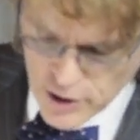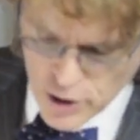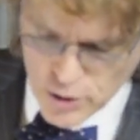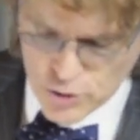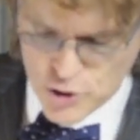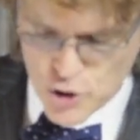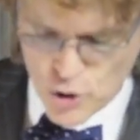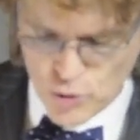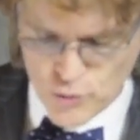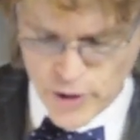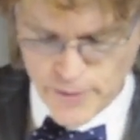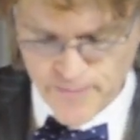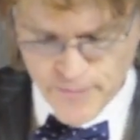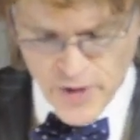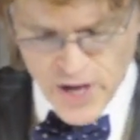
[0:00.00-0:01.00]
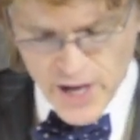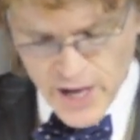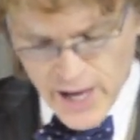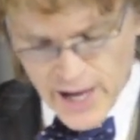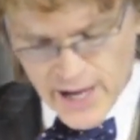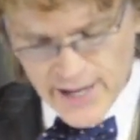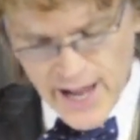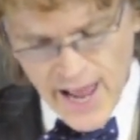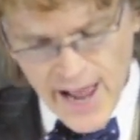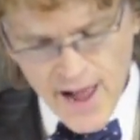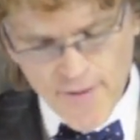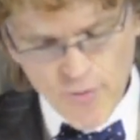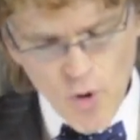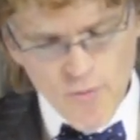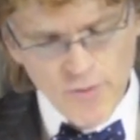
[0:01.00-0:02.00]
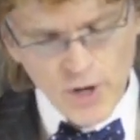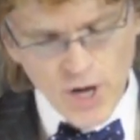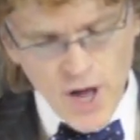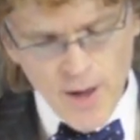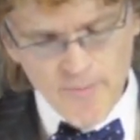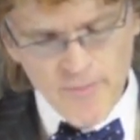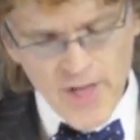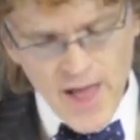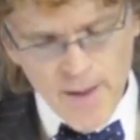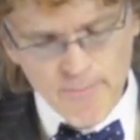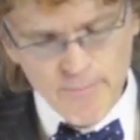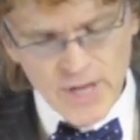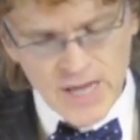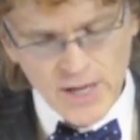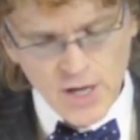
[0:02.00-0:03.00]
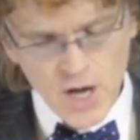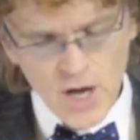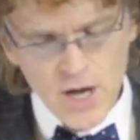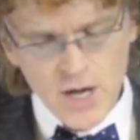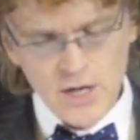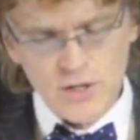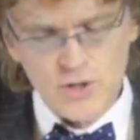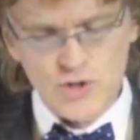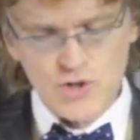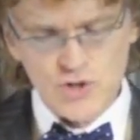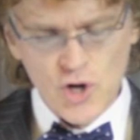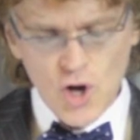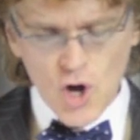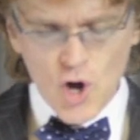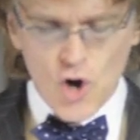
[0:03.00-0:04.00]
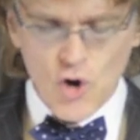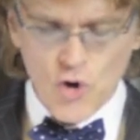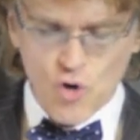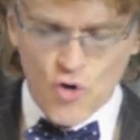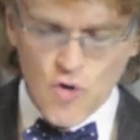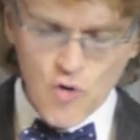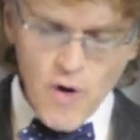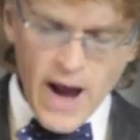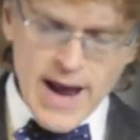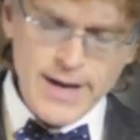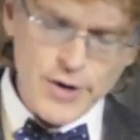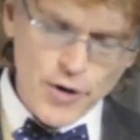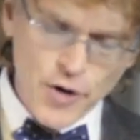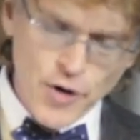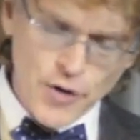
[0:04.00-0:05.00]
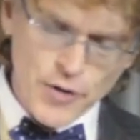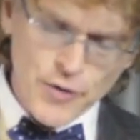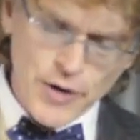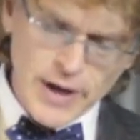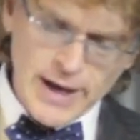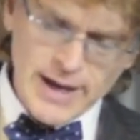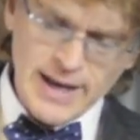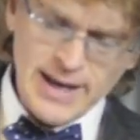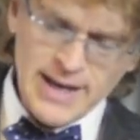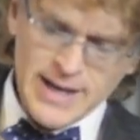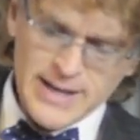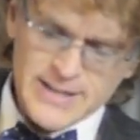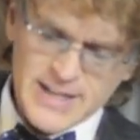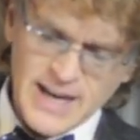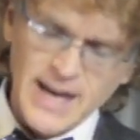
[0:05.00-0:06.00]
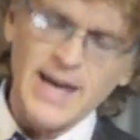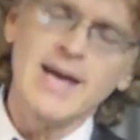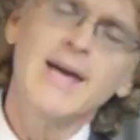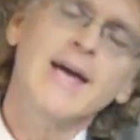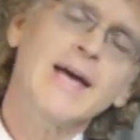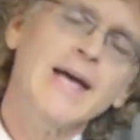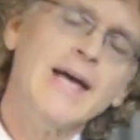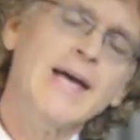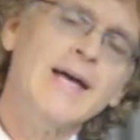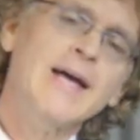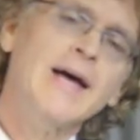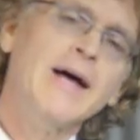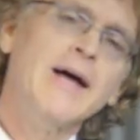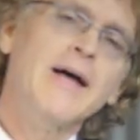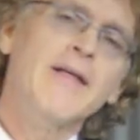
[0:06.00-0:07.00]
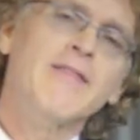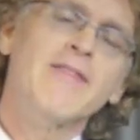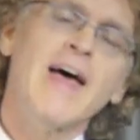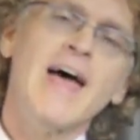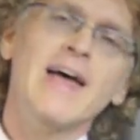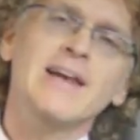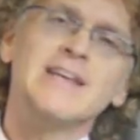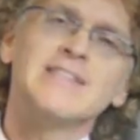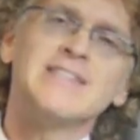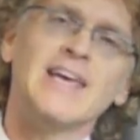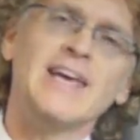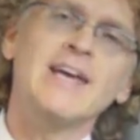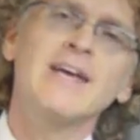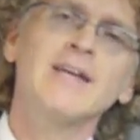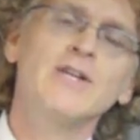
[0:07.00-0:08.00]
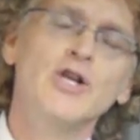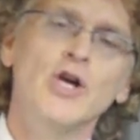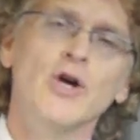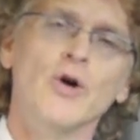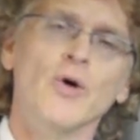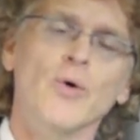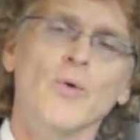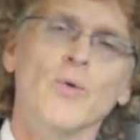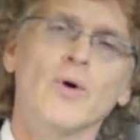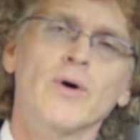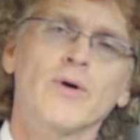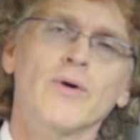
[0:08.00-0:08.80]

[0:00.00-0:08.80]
little children and have overcome them because greater is he that is in you